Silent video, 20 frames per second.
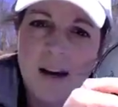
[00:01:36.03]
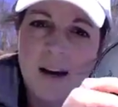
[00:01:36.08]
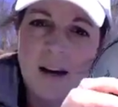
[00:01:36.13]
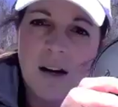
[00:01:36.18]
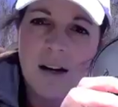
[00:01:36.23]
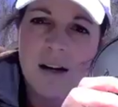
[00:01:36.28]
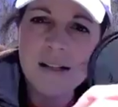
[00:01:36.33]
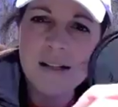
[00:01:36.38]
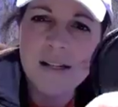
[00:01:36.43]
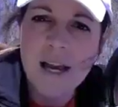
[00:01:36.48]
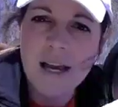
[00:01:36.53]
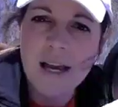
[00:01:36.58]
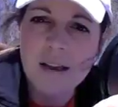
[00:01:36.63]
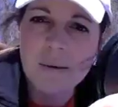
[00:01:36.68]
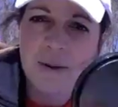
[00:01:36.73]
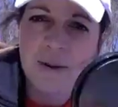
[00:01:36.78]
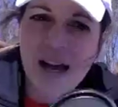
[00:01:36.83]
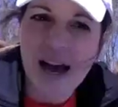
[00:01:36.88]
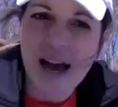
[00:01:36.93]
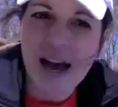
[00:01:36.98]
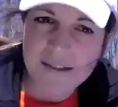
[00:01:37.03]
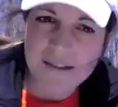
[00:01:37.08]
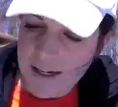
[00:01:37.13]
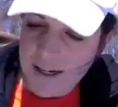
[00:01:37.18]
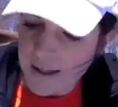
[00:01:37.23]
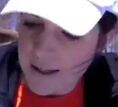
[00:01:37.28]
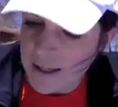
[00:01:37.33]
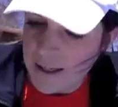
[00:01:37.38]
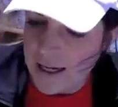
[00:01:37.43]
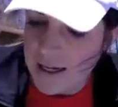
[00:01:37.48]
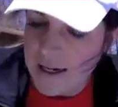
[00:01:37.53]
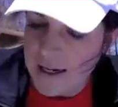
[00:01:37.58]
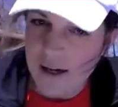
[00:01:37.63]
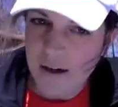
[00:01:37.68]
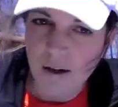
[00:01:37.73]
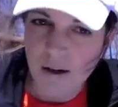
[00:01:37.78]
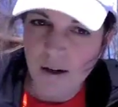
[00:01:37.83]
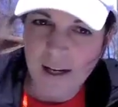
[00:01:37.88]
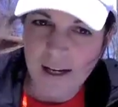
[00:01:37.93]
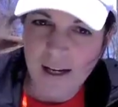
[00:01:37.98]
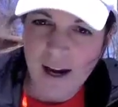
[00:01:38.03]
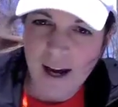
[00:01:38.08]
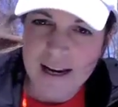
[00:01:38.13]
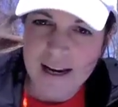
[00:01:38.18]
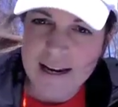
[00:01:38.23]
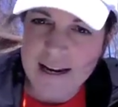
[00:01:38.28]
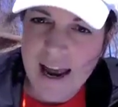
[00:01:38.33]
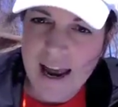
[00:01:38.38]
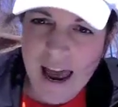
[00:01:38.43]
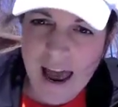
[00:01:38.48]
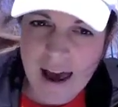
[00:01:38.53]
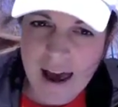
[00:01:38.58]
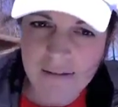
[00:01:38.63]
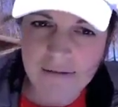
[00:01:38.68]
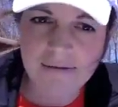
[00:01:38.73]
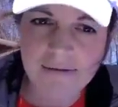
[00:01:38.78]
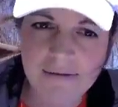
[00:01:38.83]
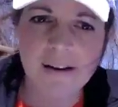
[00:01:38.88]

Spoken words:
You're going to take the plastic lid and you're going to cut it in half.